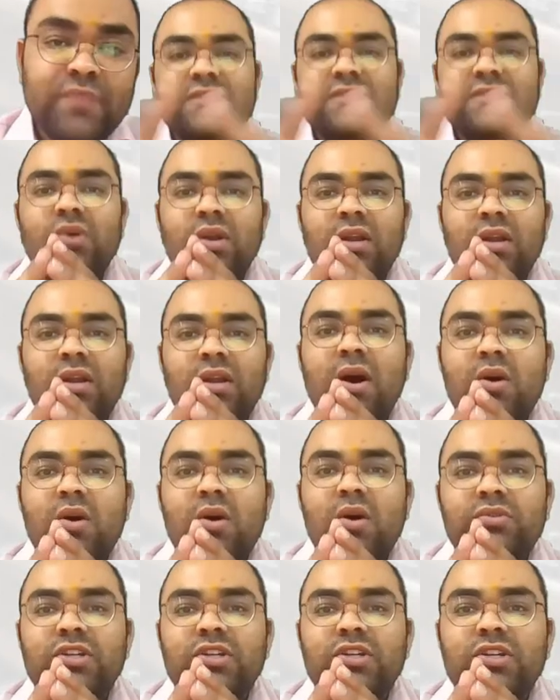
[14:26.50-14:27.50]
This is all
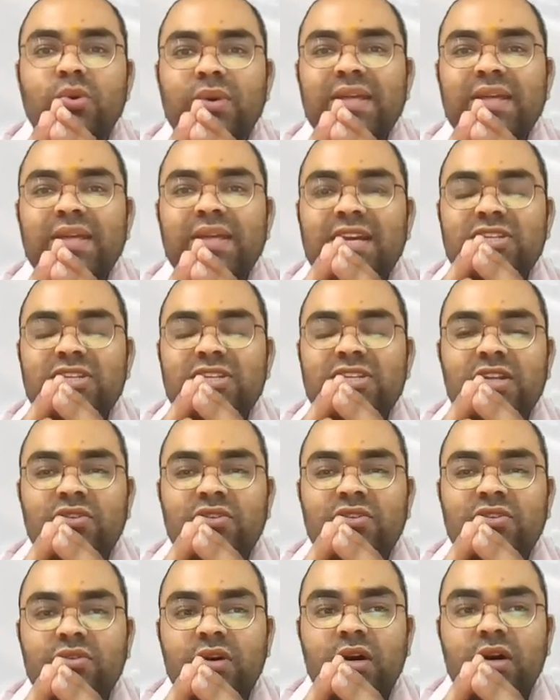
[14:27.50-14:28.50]
about the loading gauge
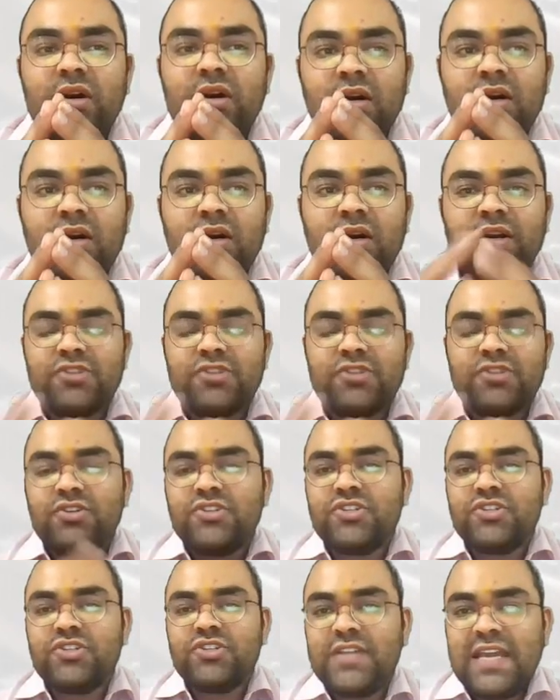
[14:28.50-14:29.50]
and the
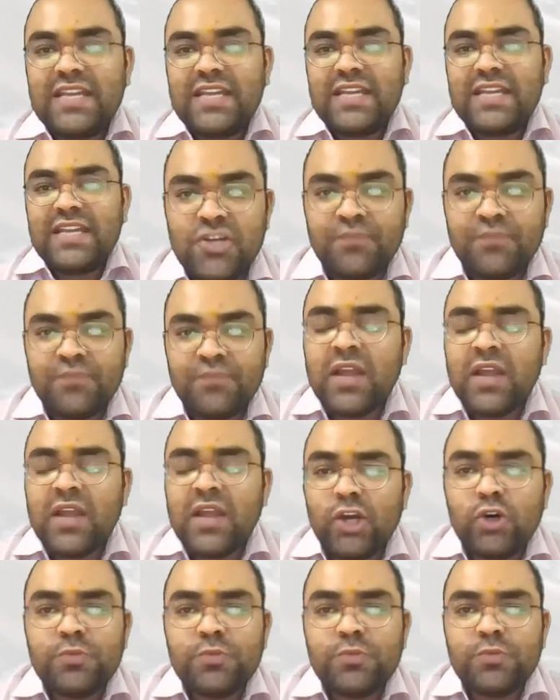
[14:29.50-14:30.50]
construction gauge.
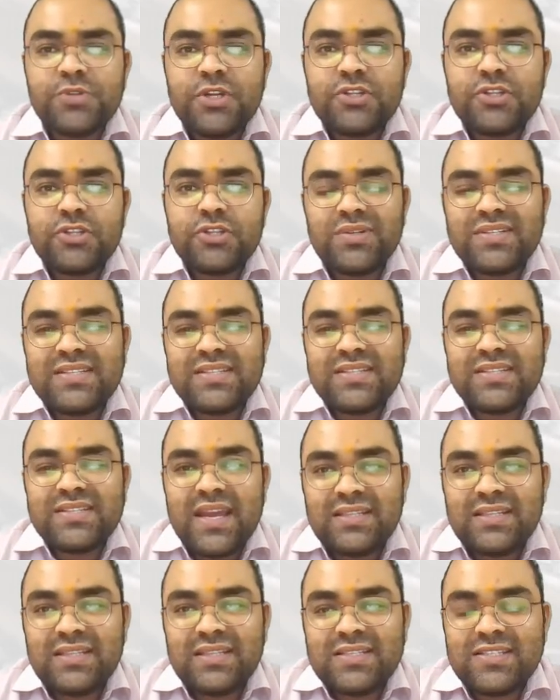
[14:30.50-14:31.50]
I hope, students, you
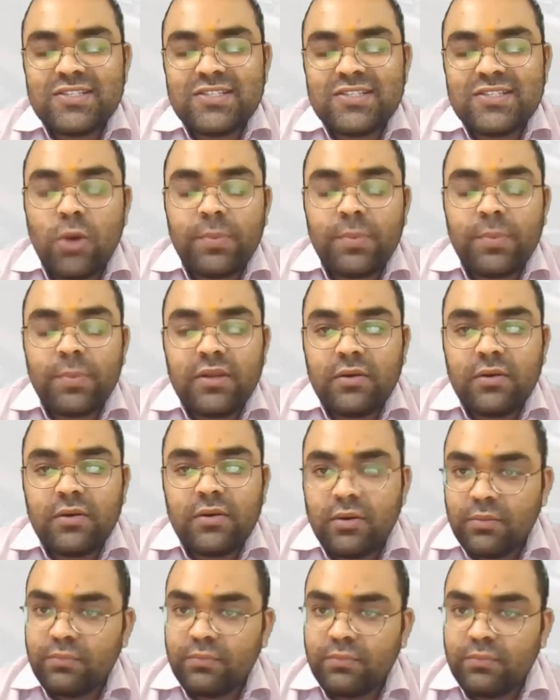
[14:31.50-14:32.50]
understand this topic
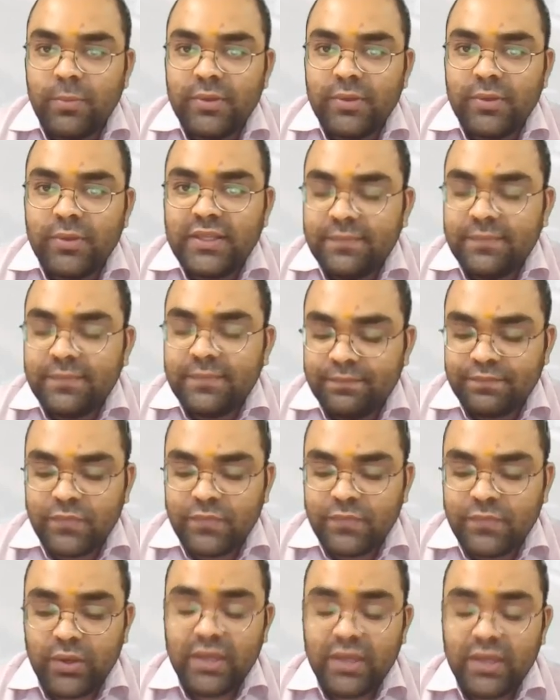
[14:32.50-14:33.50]
properly.
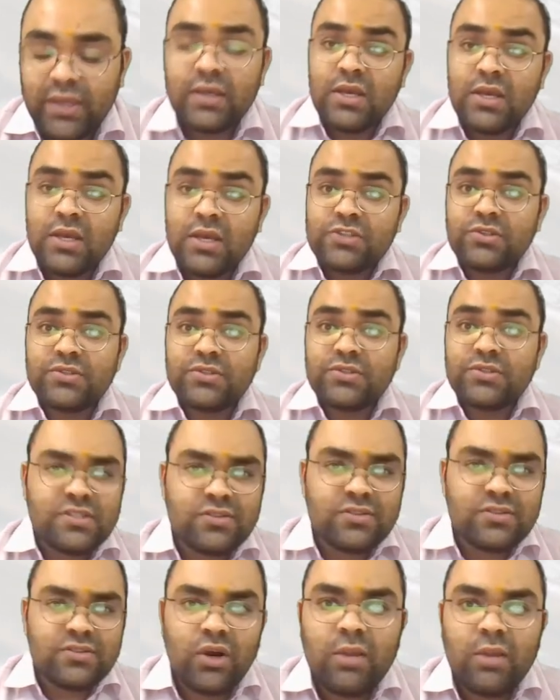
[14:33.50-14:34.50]
Okay, so this
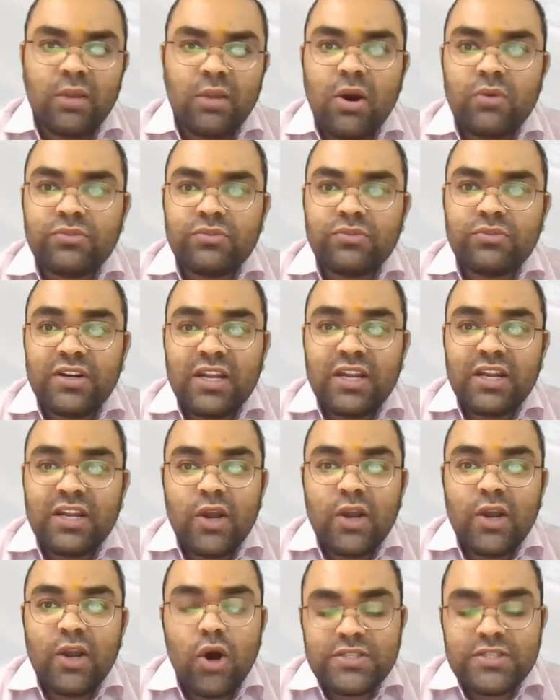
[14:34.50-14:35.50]
is all about the
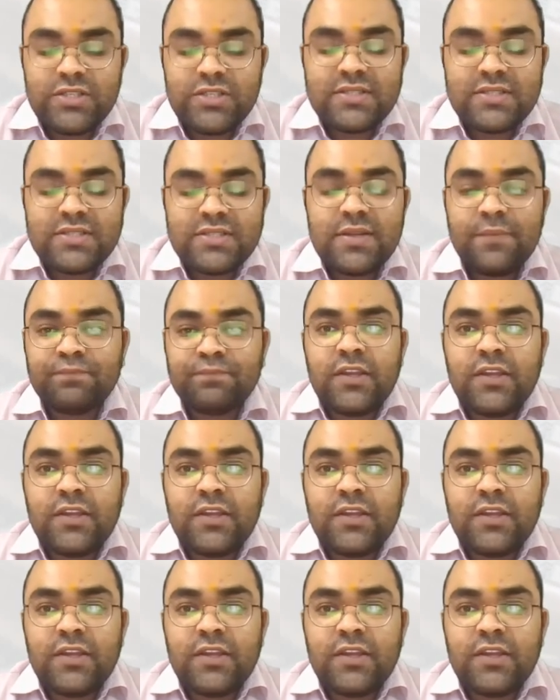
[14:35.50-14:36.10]
railway gauges.